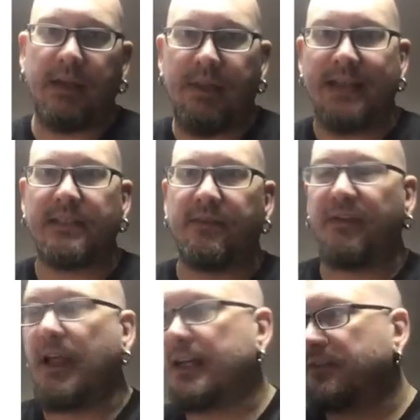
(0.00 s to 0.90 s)
And that's the
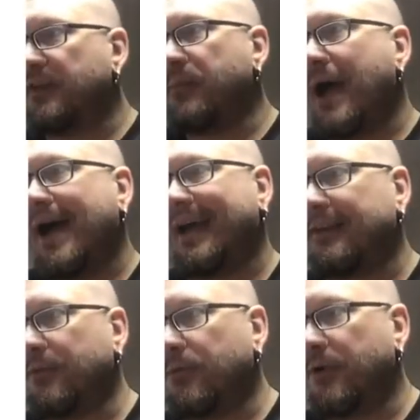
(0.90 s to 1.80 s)
philosophy
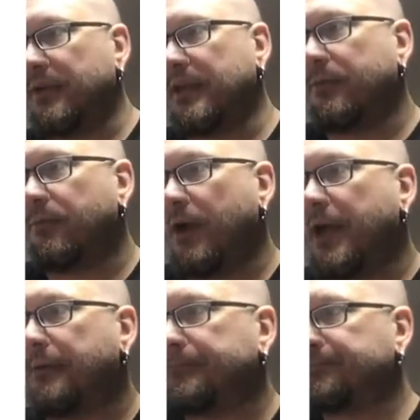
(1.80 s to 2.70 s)
behind the Worthy, right?